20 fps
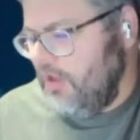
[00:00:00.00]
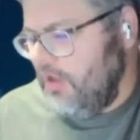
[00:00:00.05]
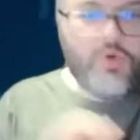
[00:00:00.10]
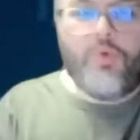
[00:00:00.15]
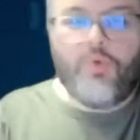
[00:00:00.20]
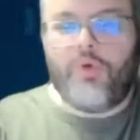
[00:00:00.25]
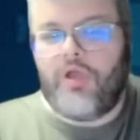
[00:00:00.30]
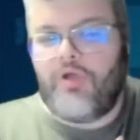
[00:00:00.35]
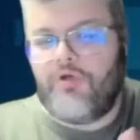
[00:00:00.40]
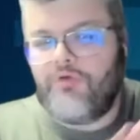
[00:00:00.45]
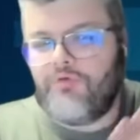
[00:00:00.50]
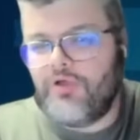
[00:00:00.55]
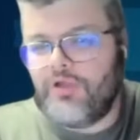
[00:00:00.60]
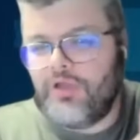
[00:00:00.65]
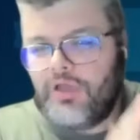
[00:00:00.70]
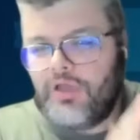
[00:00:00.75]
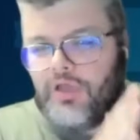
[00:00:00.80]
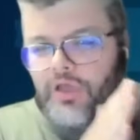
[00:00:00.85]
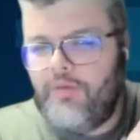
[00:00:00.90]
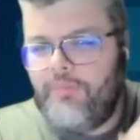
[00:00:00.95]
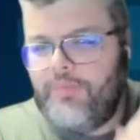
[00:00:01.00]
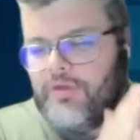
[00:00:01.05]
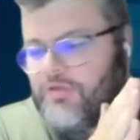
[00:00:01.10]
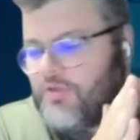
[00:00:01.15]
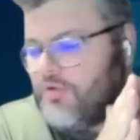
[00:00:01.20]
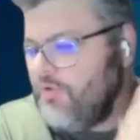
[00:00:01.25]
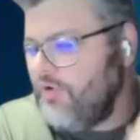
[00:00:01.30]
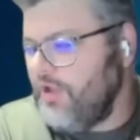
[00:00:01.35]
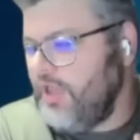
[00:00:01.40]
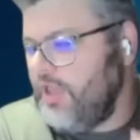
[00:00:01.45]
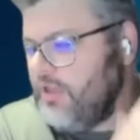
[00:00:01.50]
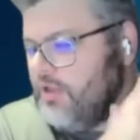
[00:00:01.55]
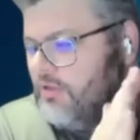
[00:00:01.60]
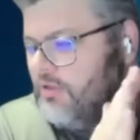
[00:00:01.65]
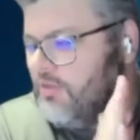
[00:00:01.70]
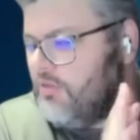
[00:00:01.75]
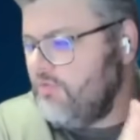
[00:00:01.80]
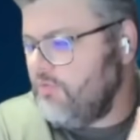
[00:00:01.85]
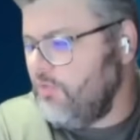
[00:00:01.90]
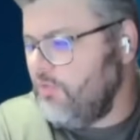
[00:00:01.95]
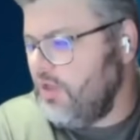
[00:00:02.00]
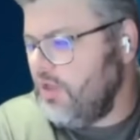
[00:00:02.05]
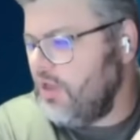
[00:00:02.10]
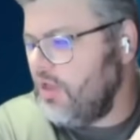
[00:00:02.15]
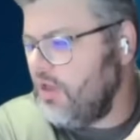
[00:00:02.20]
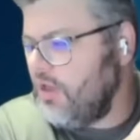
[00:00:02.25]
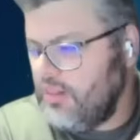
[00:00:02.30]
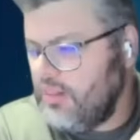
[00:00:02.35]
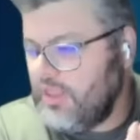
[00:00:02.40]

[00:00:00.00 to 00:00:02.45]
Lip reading: We are running a bit shorthanded this week.